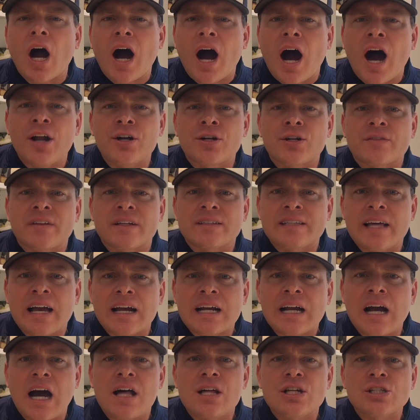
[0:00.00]
honor that
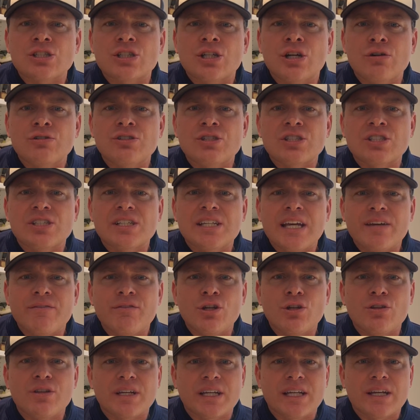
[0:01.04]
college coach is giving
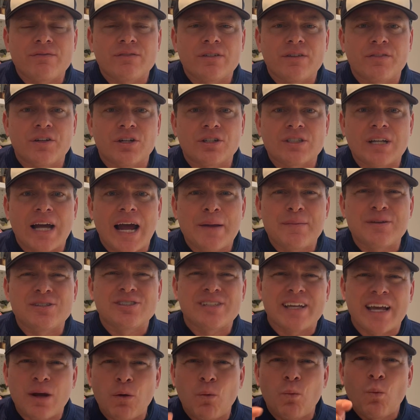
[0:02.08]
you the gift of their time and
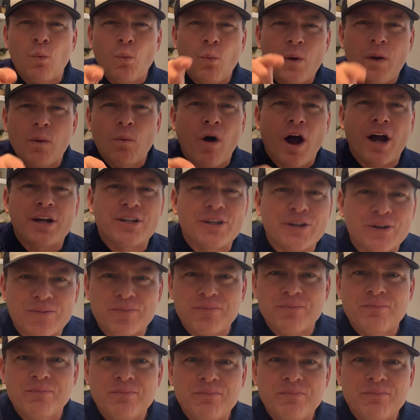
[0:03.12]
saying, we want you.